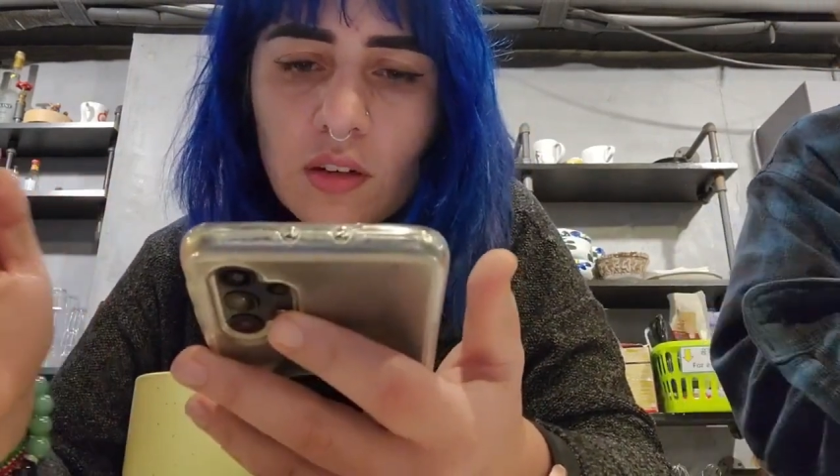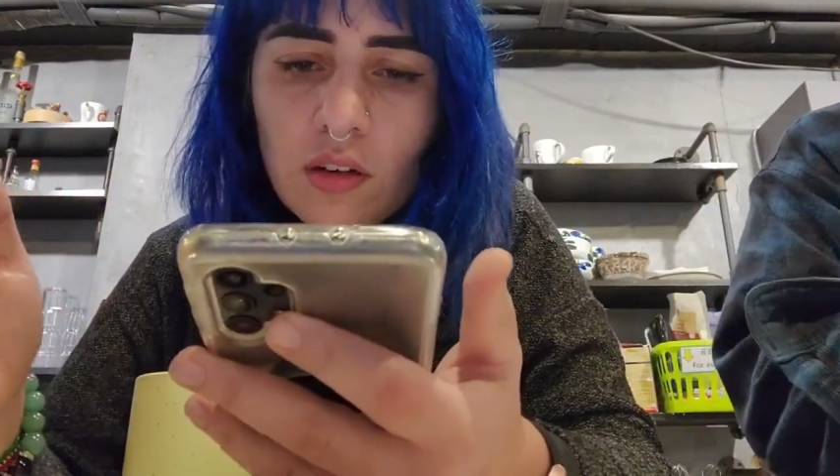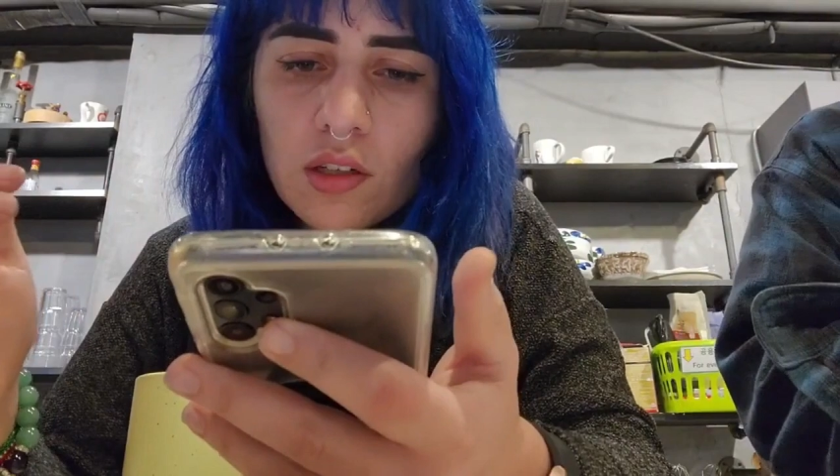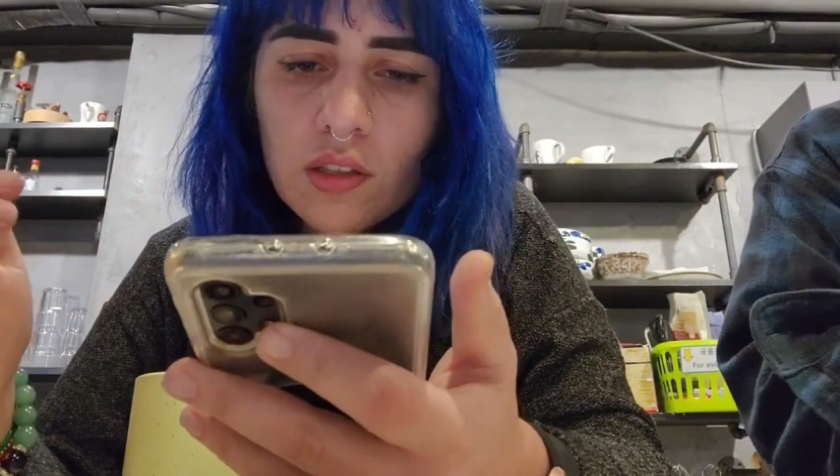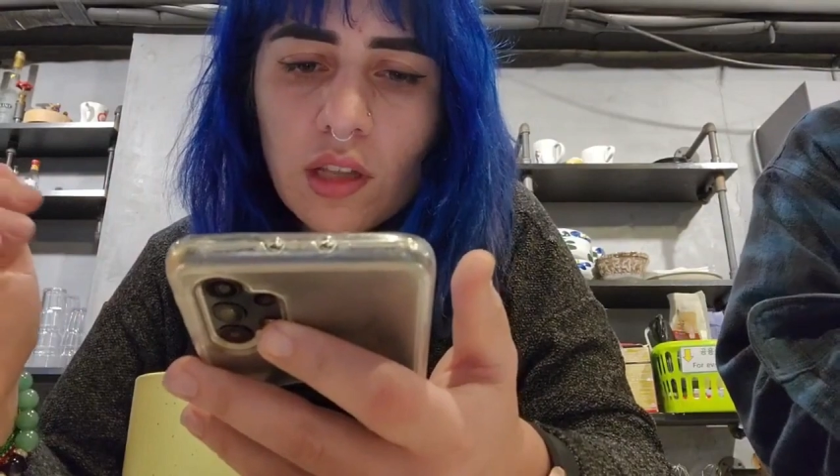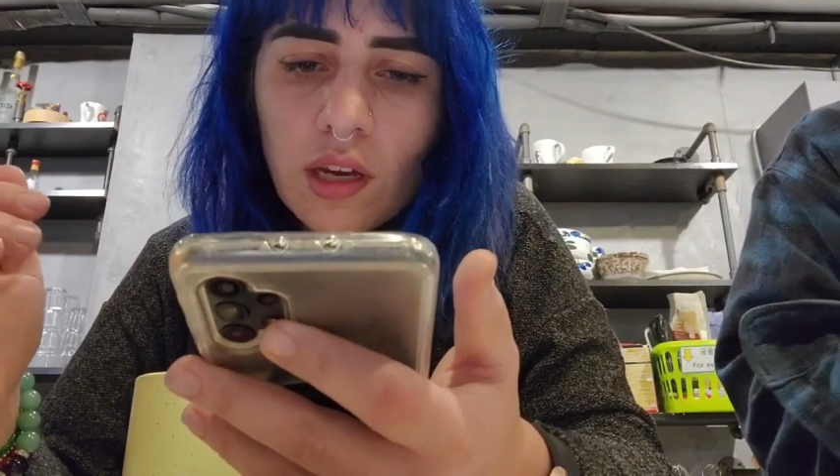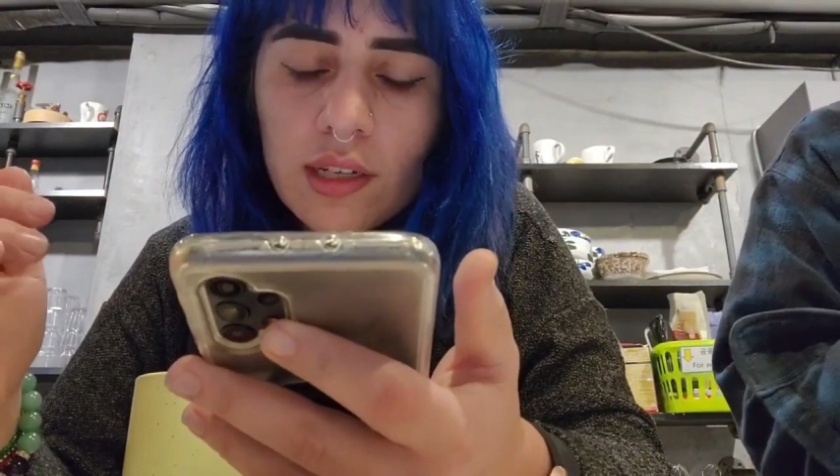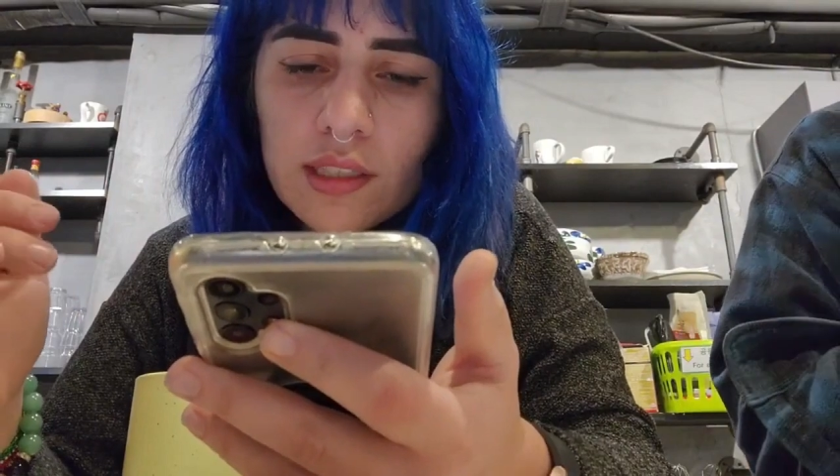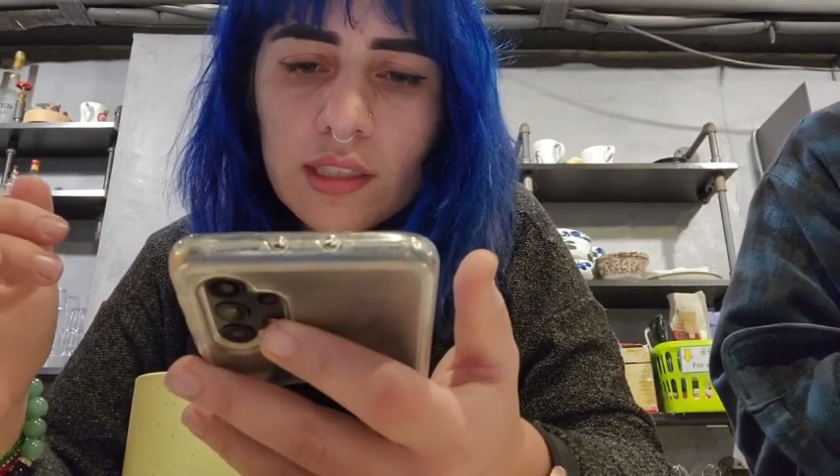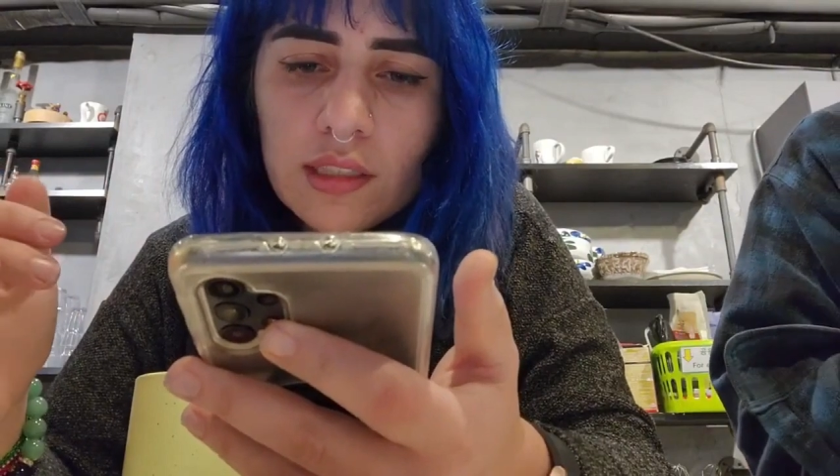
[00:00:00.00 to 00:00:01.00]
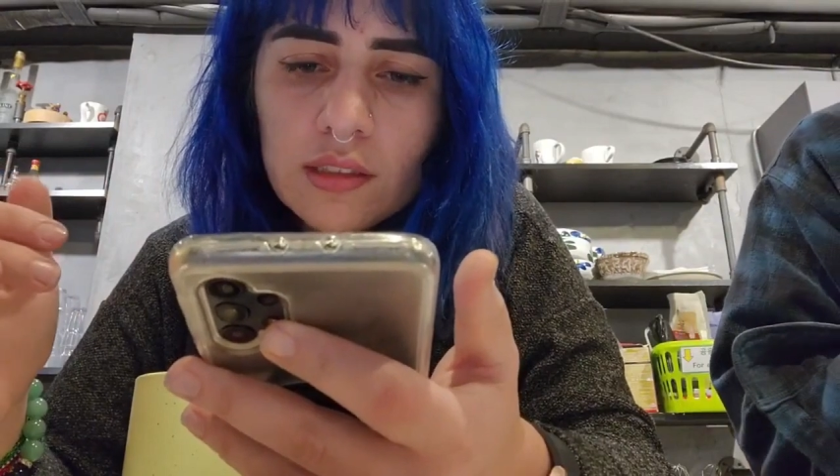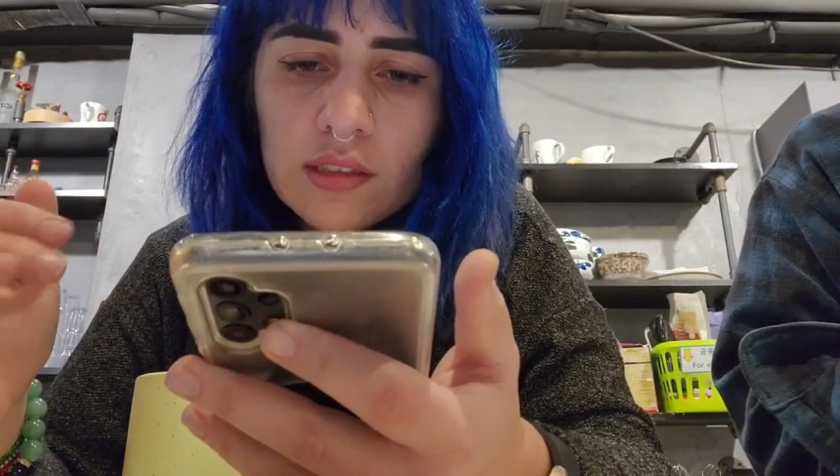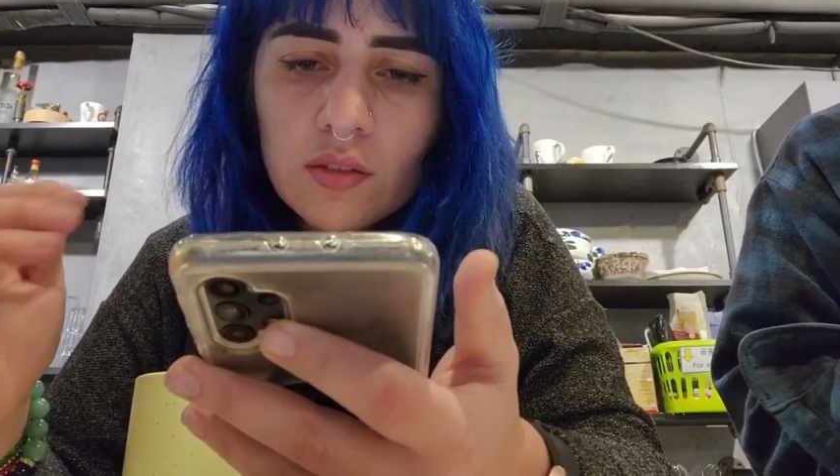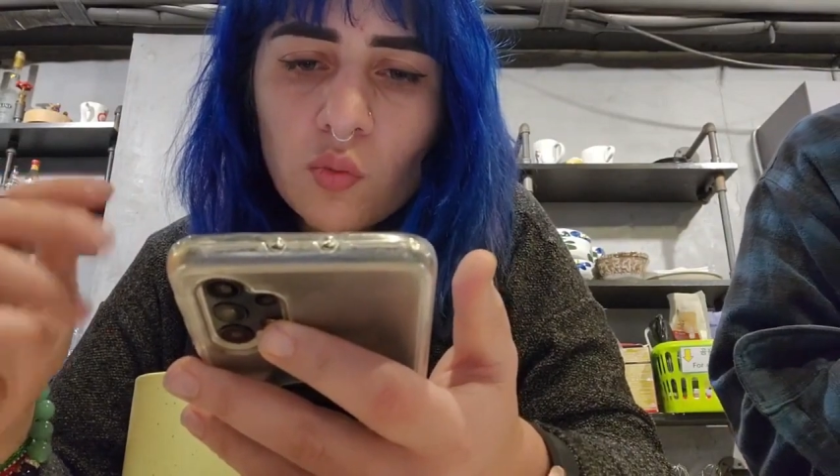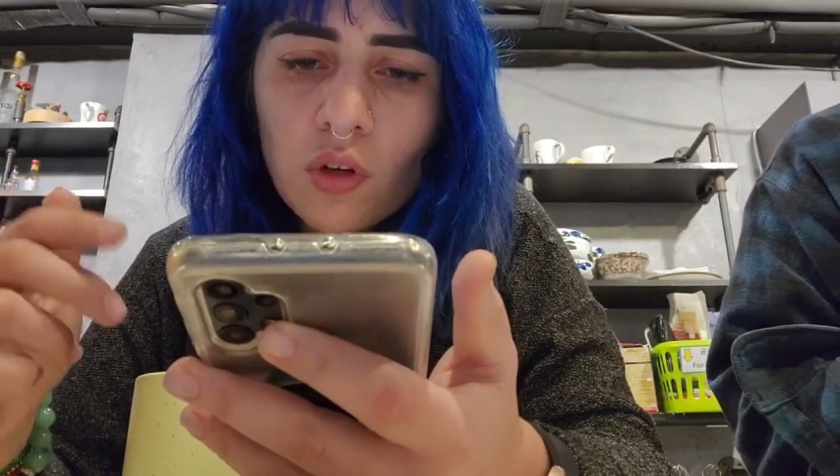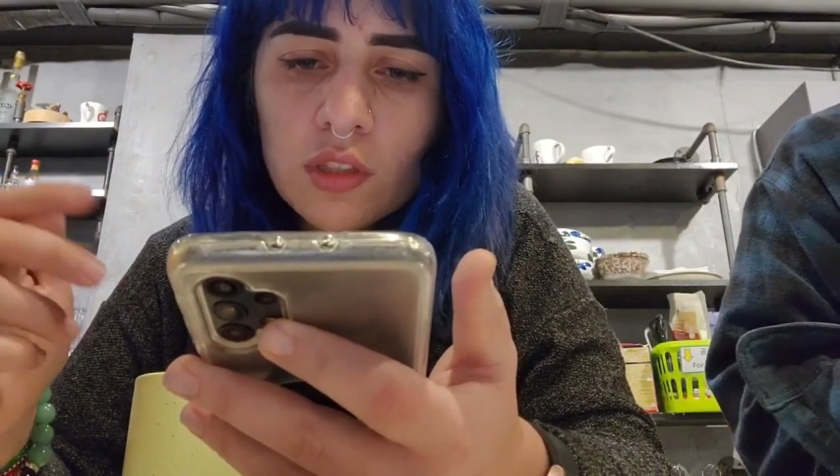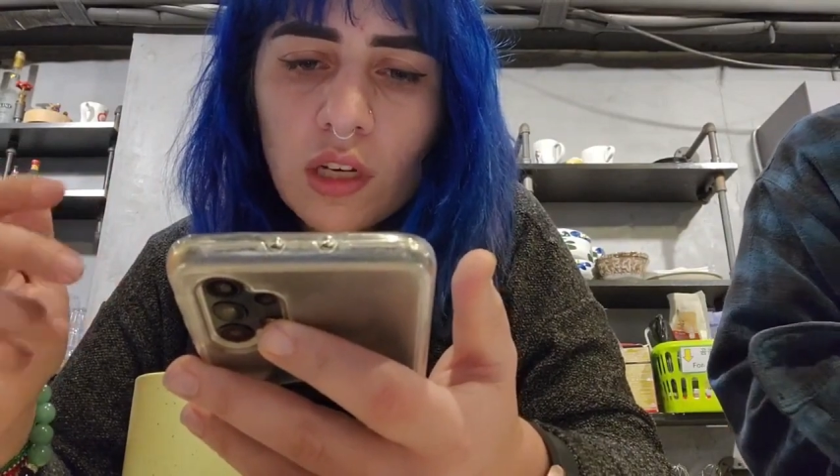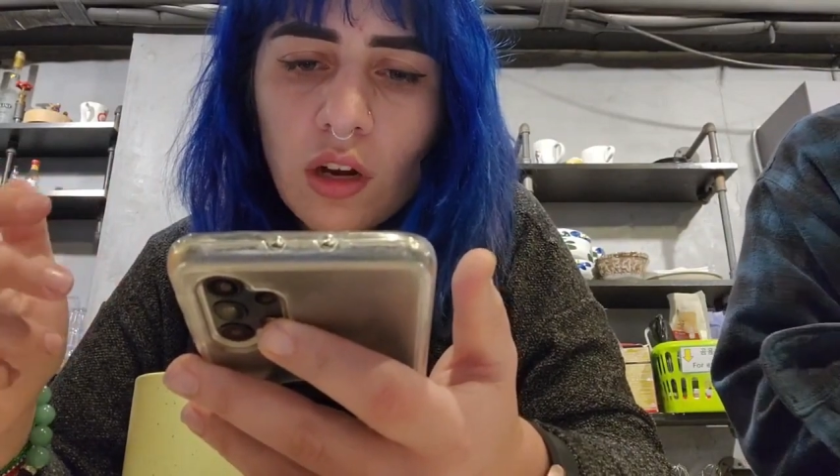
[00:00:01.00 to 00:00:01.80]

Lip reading: online is walnut,